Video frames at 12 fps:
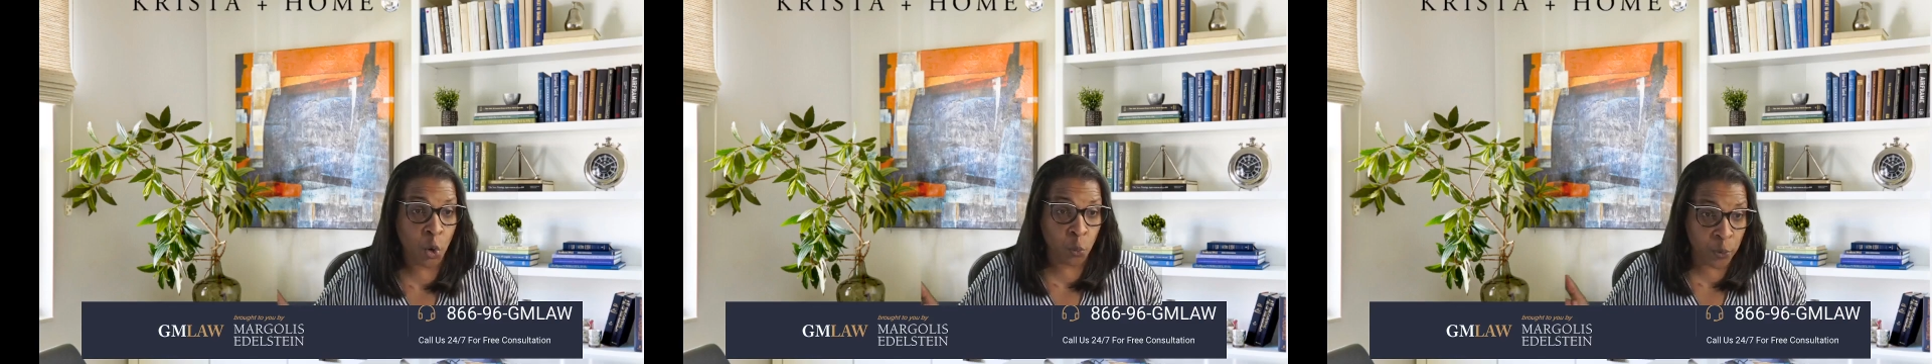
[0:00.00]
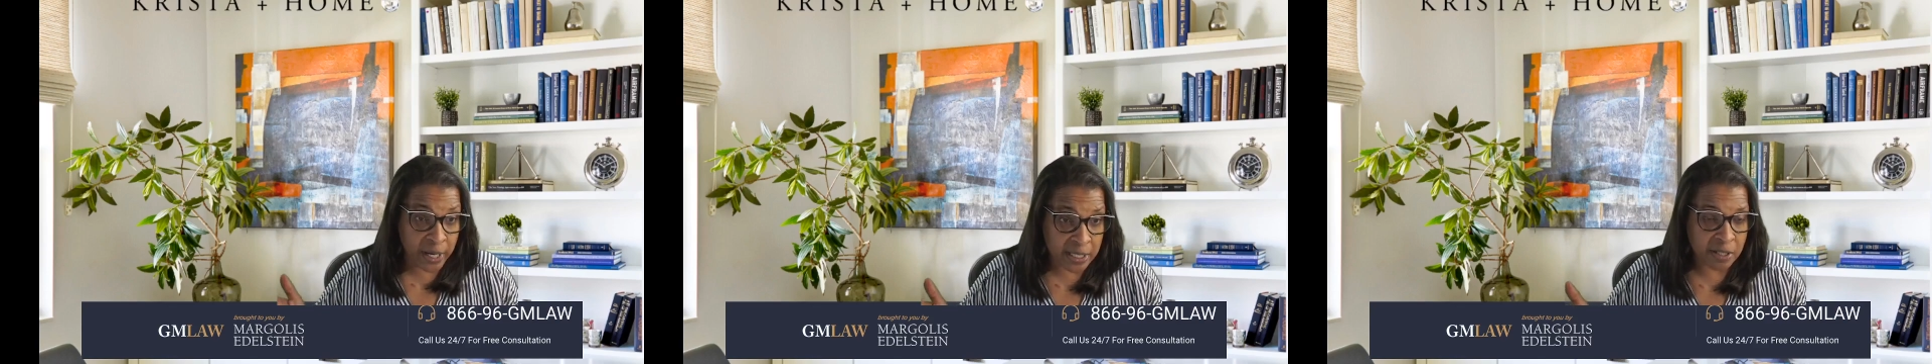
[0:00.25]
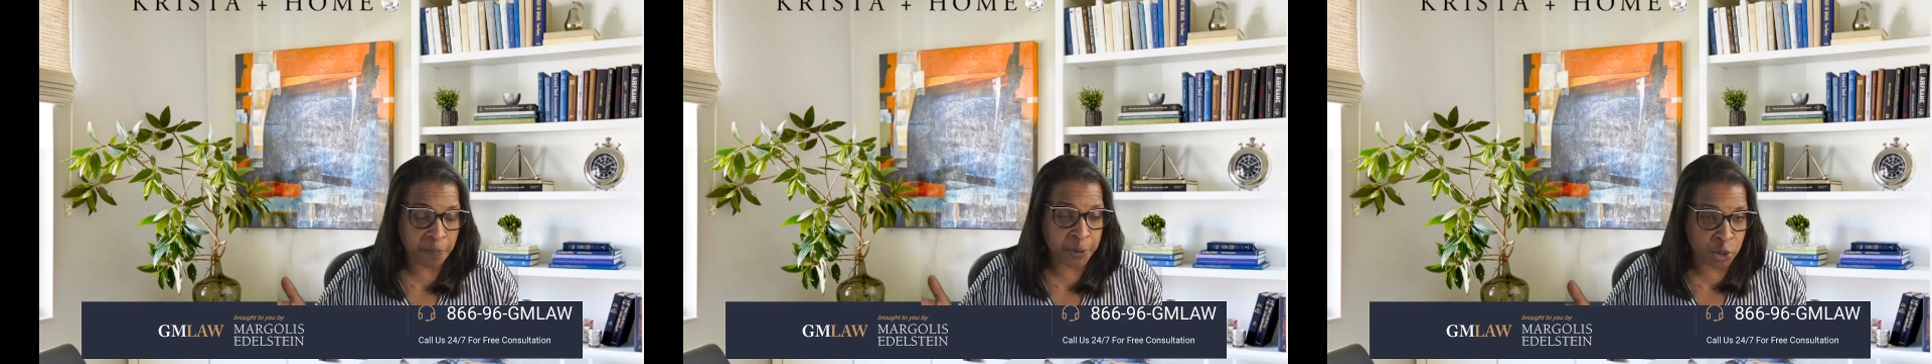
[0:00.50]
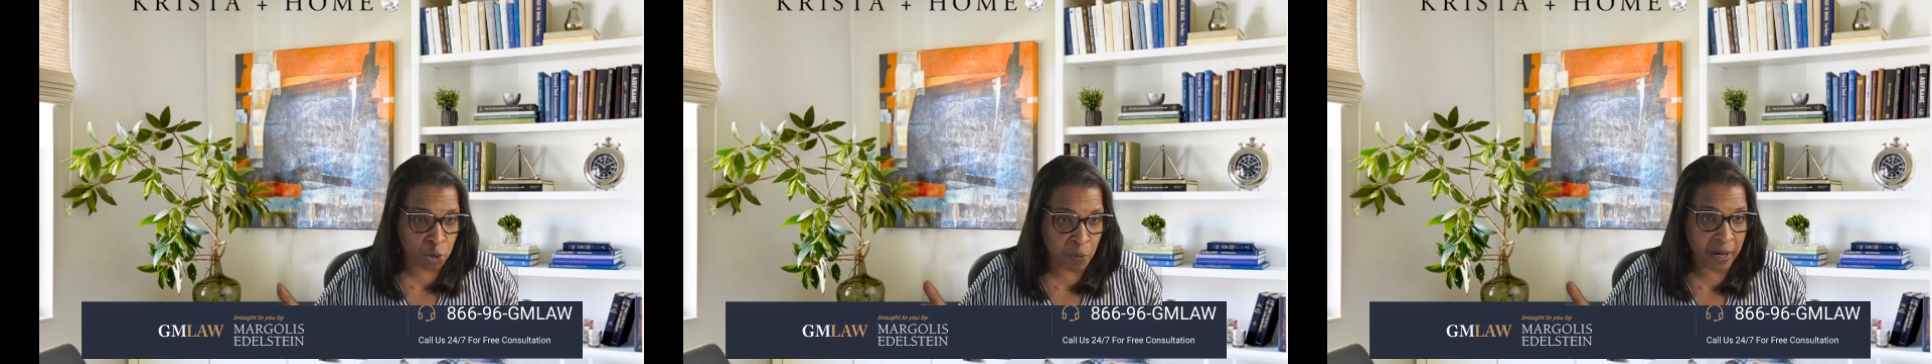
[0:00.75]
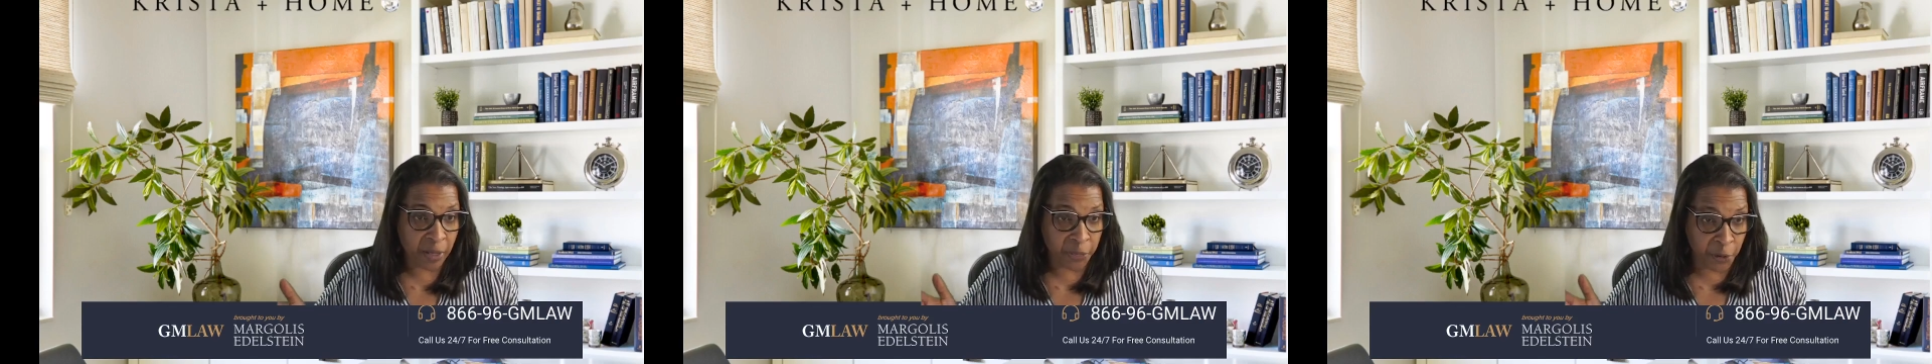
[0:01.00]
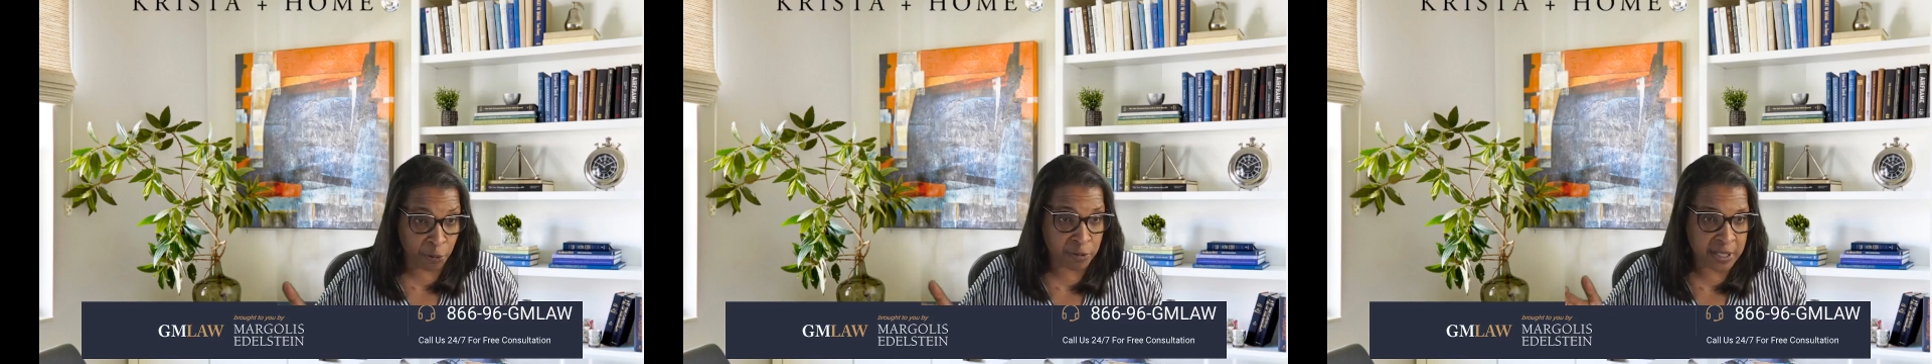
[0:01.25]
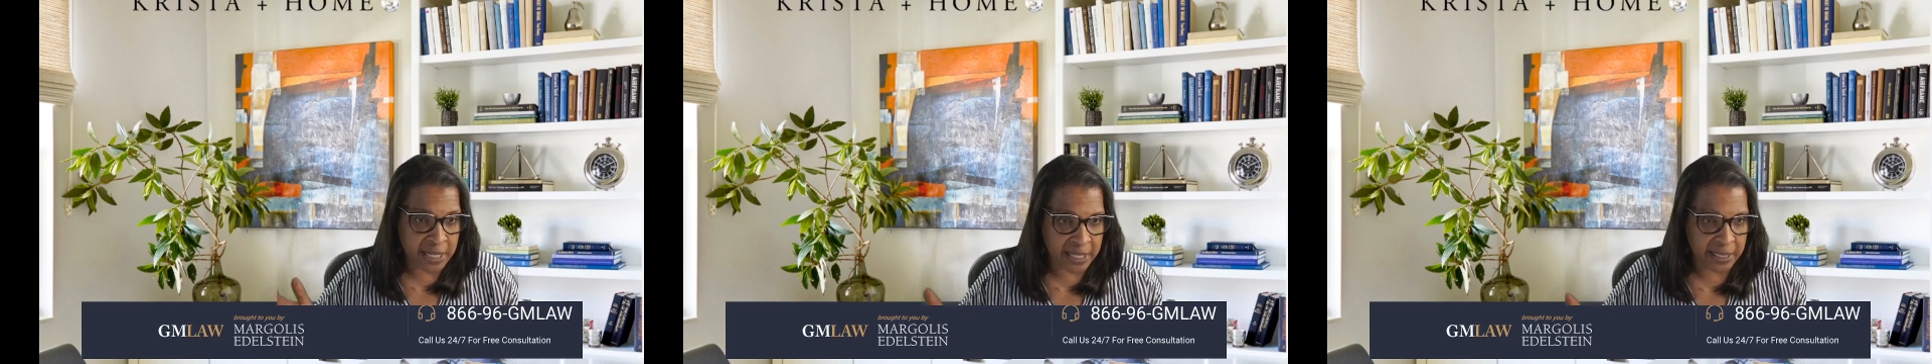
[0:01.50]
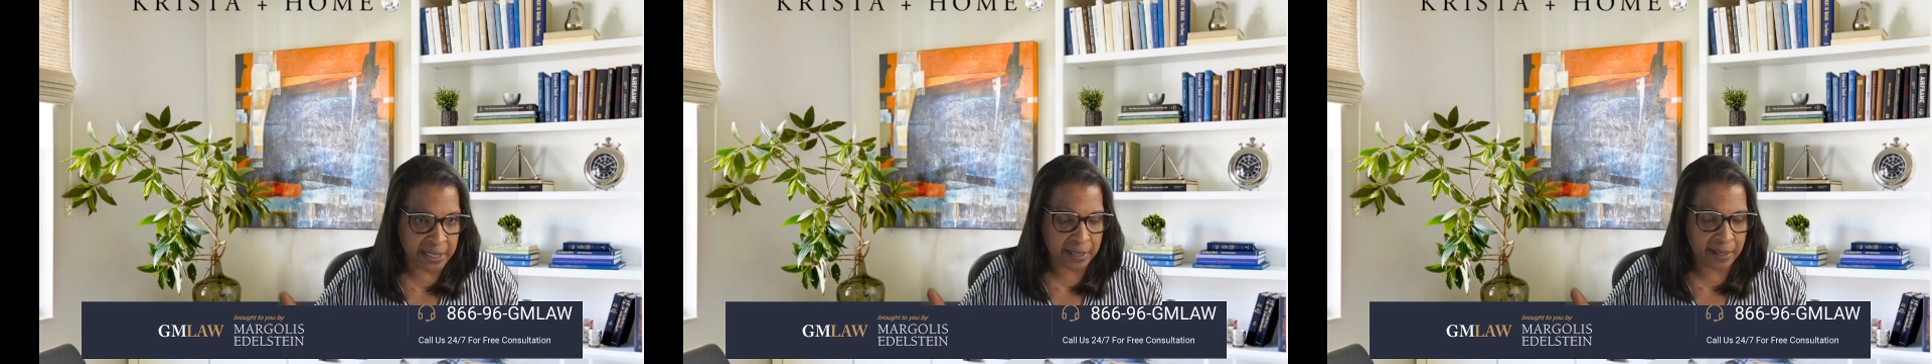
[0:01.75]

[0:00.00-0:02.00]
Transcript: We need to put you in a 13.